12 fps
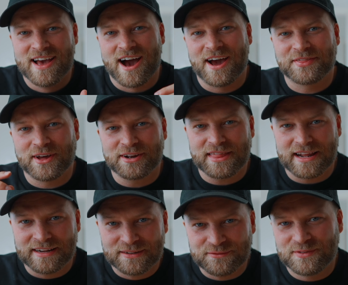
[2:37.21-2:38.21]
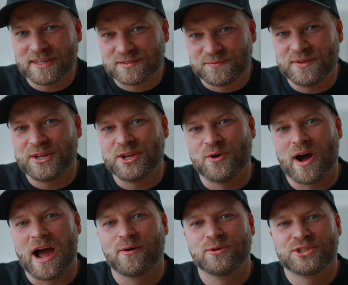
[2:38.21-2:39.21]
I thought that in this video,
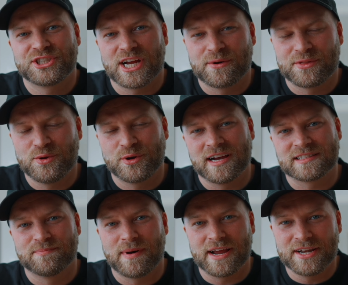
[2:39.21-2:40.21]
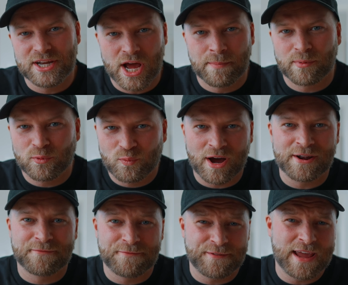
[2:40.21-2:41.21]
I would share with you guys my
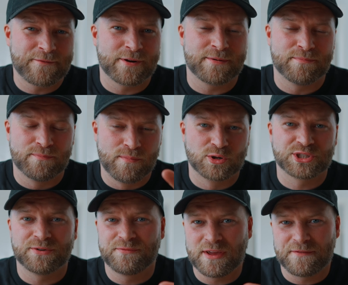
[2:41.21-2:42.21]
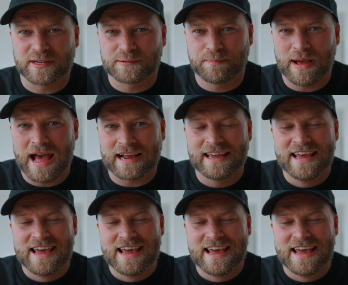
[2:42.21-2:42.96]
#1 favorite motionVFX pack,